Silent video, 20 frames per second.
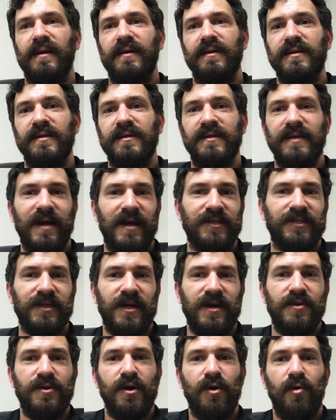Yes,
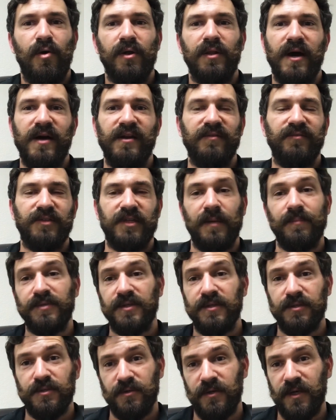I know a lot of
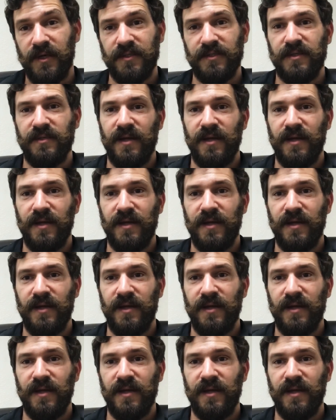tips and tricks,